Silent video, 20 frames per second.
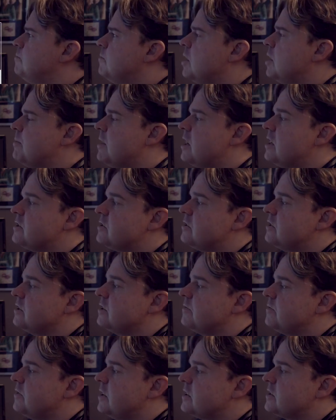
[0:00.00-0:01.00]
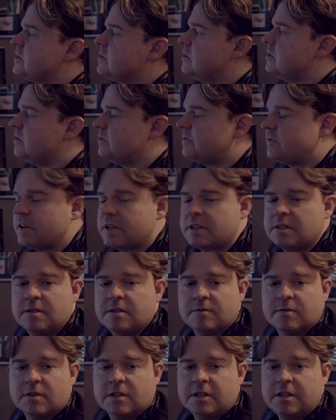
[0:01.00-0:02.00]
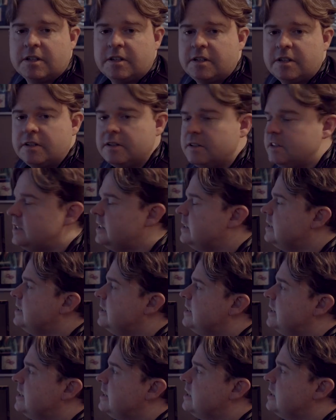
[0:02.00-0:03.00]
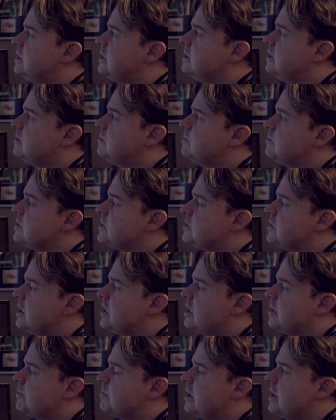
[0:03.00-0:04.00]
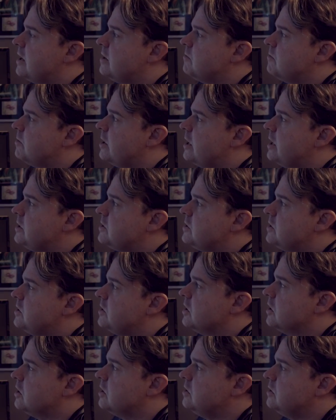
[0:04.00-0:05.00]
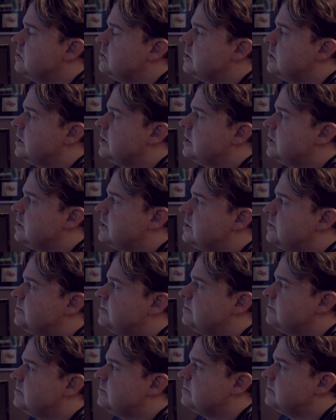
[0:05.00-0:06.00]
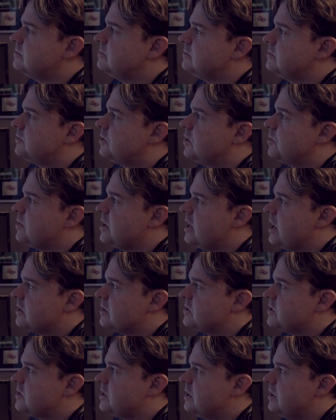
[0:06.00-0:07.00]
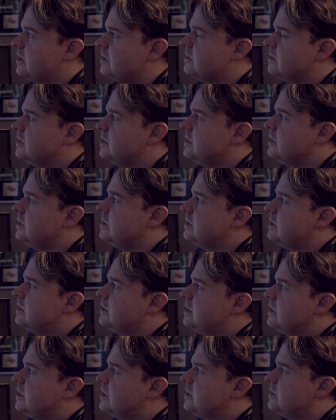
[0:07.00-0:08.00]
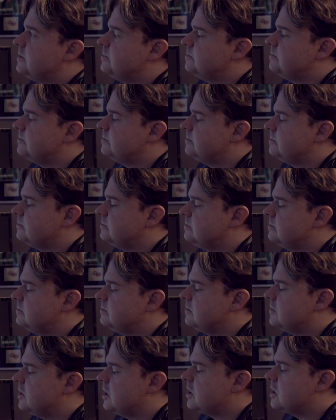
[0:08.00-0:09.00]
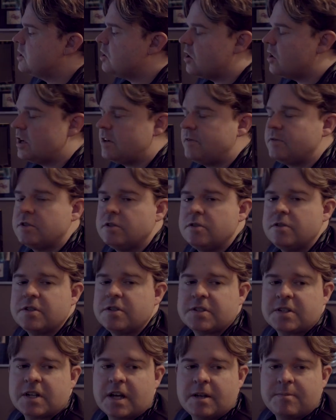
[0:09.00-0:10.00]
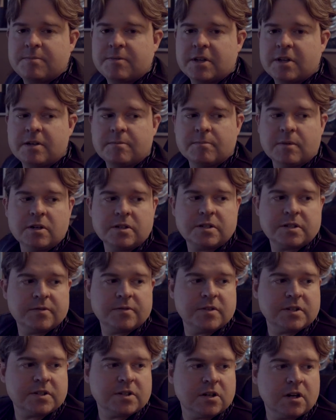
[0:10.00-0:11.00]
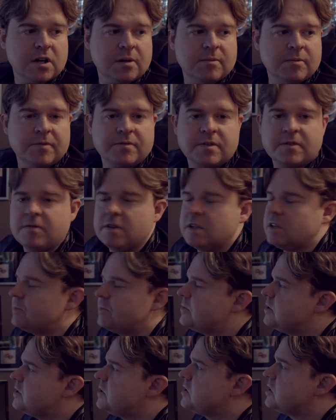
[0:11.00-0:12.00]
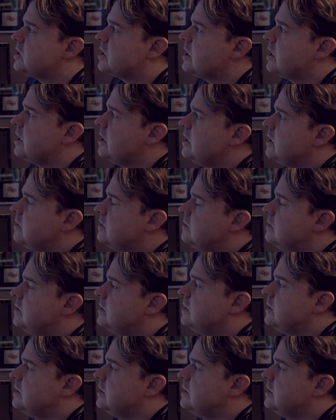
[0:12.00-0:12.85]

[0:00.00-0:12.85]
my mastering effects are effectively um, set up and ready to go um, from the outset. Um, I kind of do the same thing most of the time. I've developed this chain